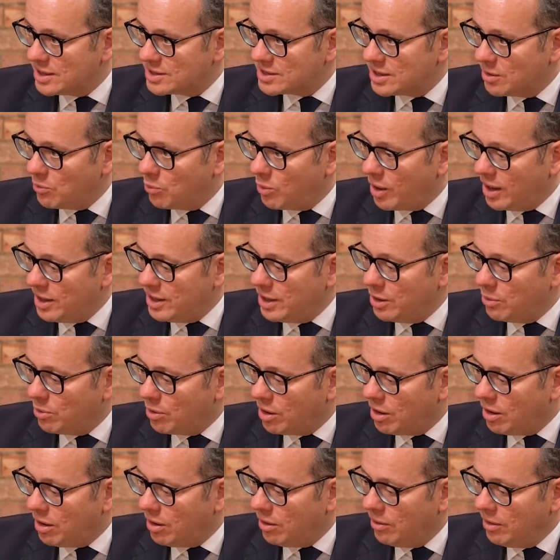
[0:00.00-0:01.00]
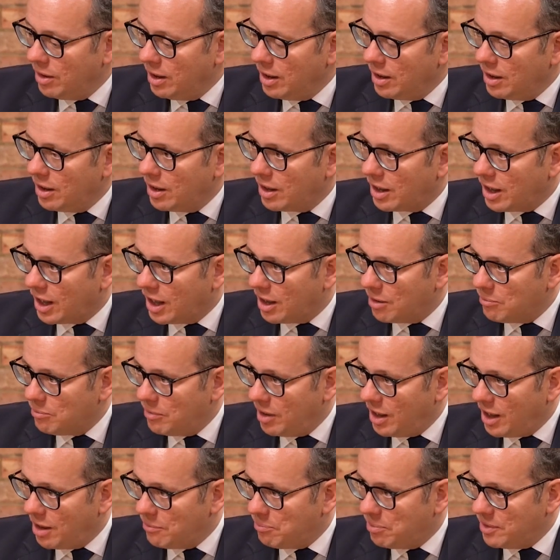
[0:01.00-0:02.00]
is that when you are
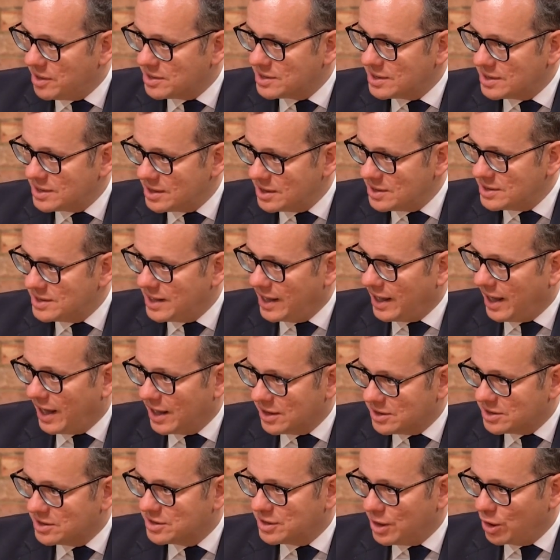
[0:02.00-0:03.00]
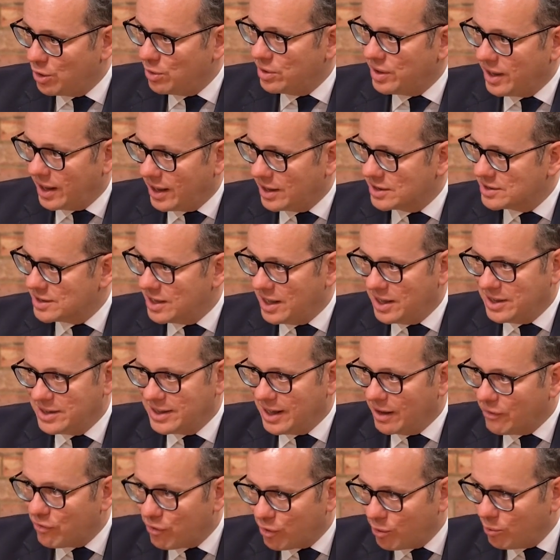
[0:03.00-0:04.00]
a business that's seeking to do things in a
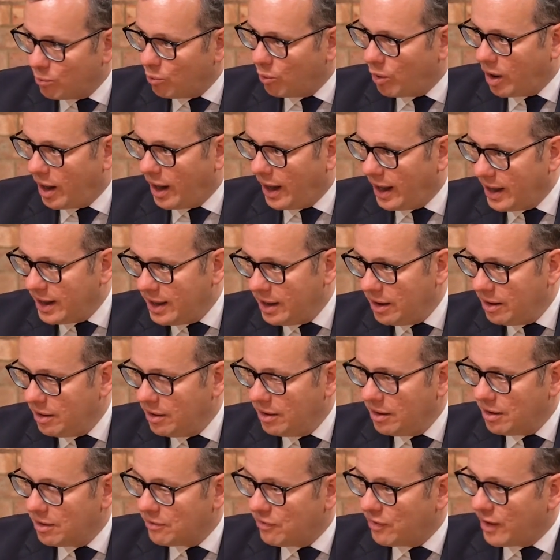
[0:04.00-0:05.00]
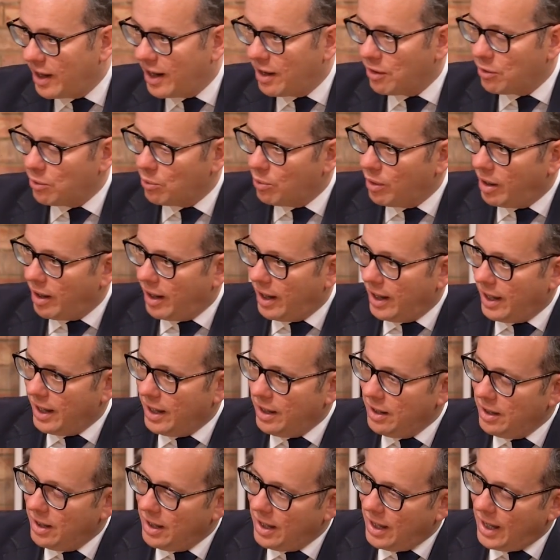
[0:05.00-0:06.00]
different way, a fairer
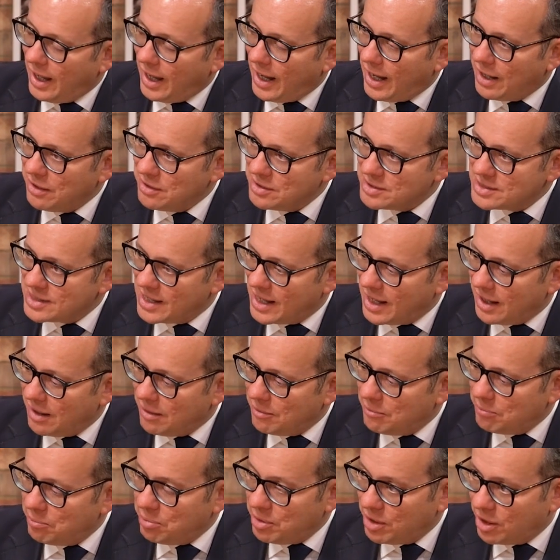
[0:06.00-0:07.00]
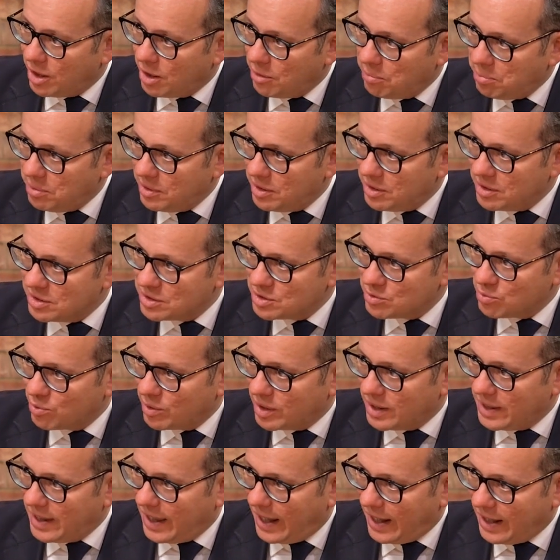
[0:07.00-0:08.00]
way, how does that purpose
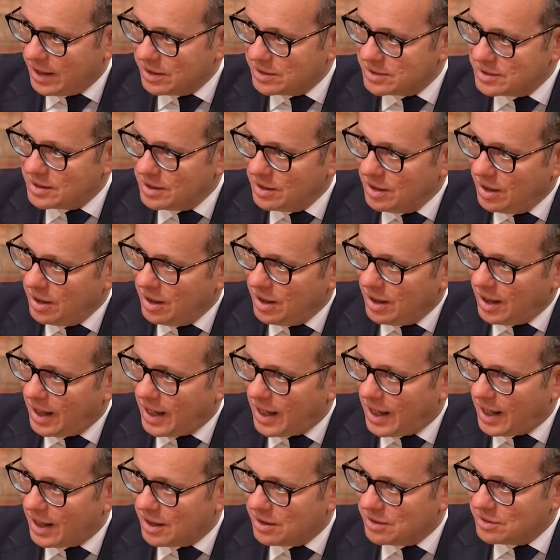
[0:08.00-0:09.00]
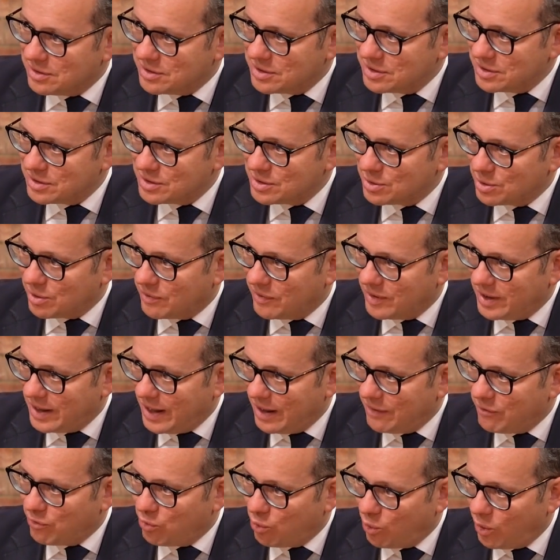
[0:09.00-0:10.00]
relate and sort of
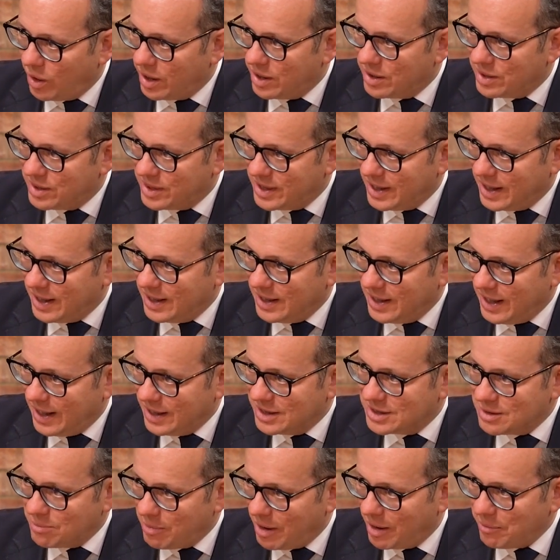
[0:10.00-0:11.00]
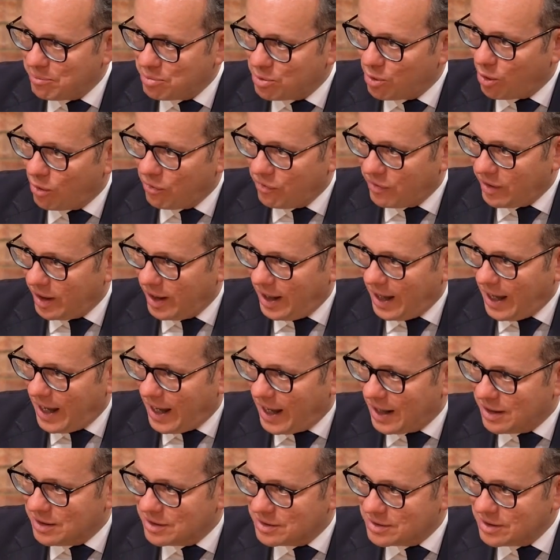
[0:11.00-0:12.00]
live with the need to make profit
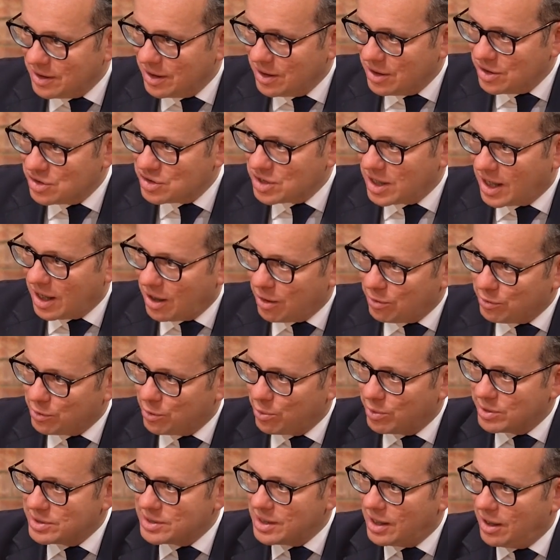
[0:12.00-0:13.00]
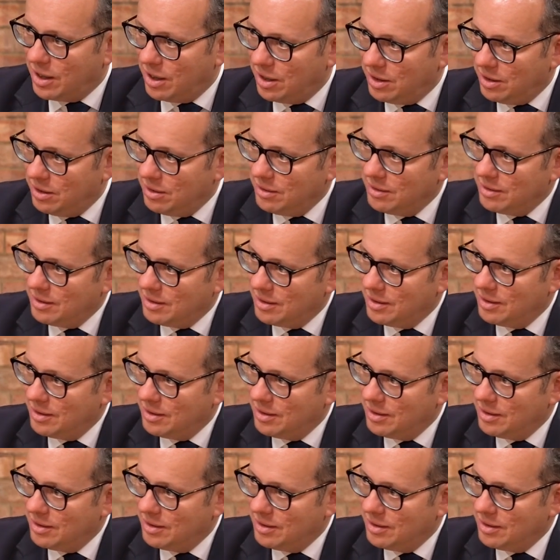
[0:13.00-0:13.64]
and shareholder return? Yeah,